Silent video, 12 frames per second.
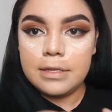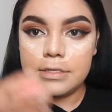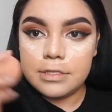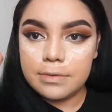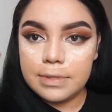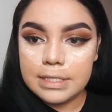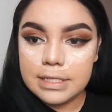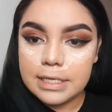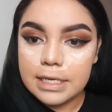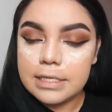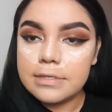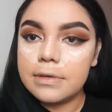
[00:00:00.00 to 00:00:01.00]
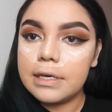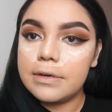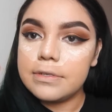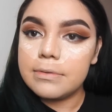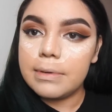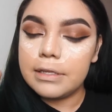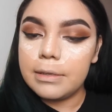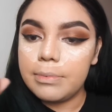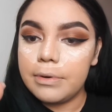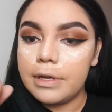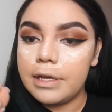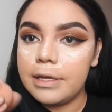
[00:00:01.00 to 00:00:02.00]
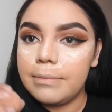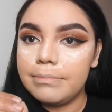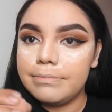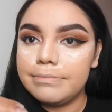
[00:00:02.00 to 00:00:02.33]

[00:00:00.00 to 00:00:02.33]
Squeeze it so it goes around the